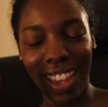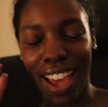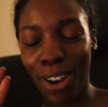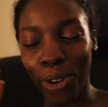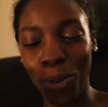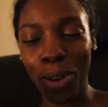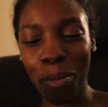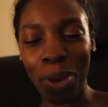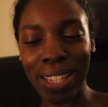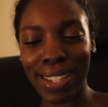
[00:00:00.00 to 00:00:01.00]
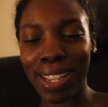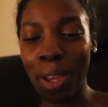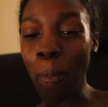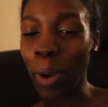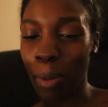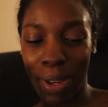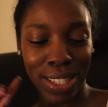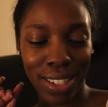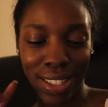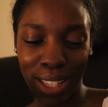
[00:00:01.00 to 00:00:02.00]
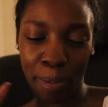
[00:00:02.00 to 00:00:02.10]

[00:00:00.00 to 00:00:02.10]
I don't know what I'm about to get, but I'm about to get